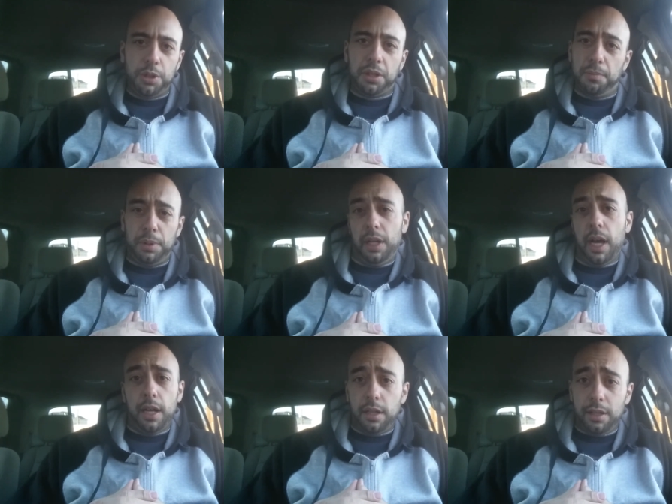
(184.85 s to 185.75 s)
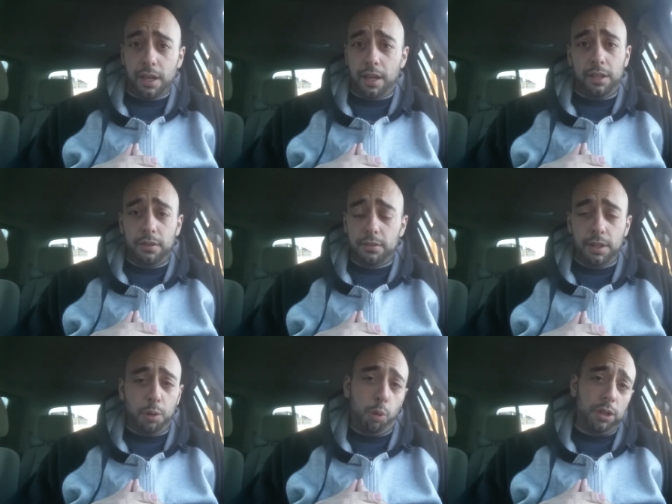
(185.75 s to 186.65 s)
he could be at it, and
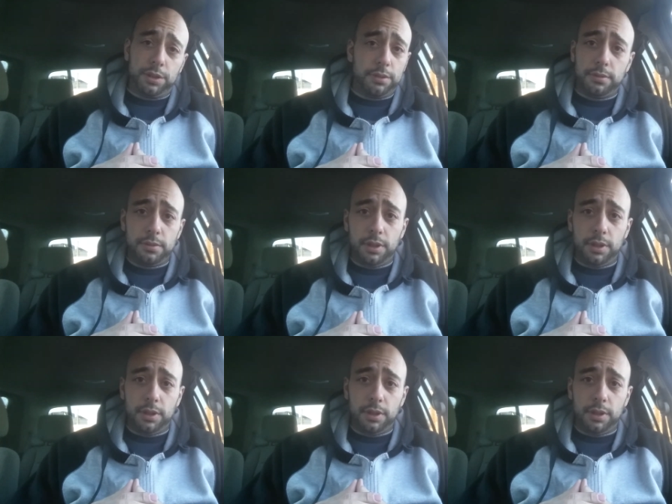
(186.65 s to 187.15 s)
he wasn't.